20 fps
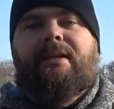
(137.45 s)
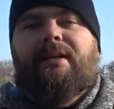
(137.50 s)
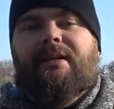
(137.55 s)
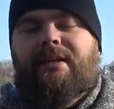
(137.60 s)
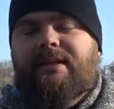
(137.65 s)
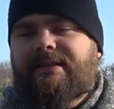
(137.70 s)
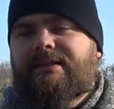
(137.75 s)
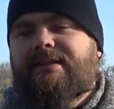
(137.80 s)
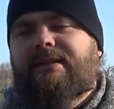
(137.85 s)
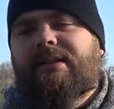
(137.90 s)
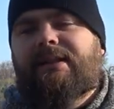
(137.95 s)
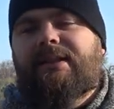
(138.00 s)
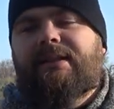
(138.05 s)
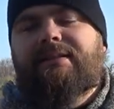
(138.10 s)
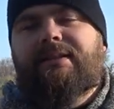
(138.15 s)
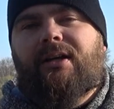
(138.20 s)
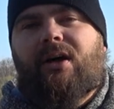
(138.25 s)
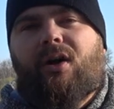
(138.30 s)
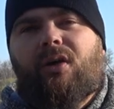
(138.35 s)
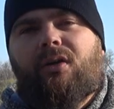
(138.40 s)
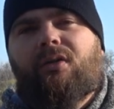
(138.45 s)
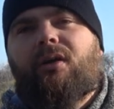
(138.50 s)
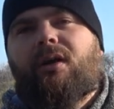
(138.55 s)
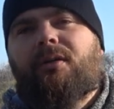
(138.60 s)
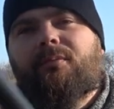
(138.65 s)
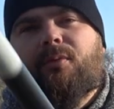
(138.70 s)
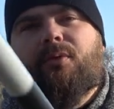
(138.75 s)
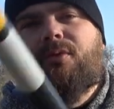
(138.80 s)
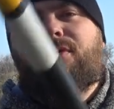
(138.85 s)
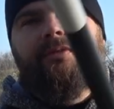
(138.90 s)
this thing is a whole
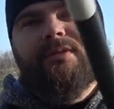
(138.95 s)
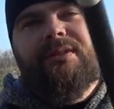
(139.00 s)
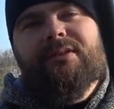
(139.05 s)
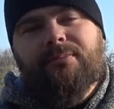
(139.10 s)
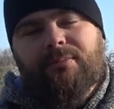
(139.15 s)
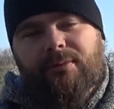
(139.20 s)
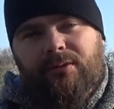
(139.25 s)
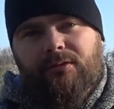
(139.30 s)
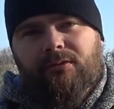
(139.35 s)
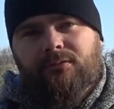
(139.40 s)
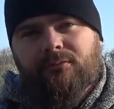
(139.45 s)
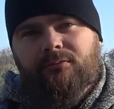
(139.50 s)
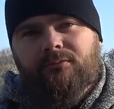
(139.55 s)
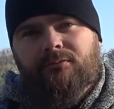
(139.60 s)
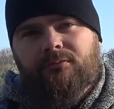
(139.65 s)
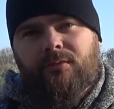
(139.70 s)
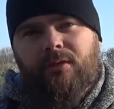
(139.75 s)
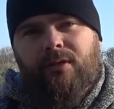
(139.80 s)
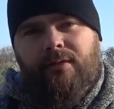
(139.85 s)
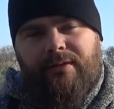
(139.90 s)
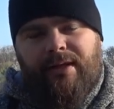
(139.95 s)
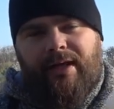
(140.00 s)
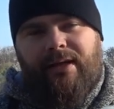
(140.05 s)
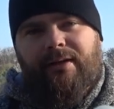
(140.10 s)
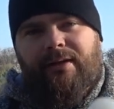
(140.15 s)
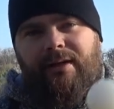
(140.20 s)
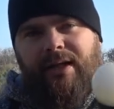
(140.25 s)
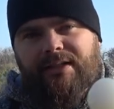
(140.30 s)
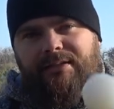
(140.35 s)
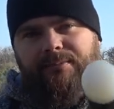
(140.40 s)
lot more visible than
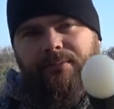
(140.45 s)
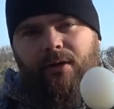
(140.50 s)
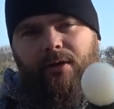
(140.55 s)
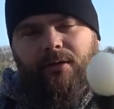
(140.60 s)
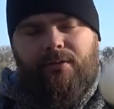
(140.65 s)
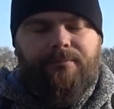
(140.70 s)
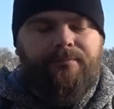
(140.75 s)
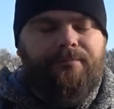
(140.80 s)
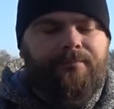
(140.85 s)
an H-block.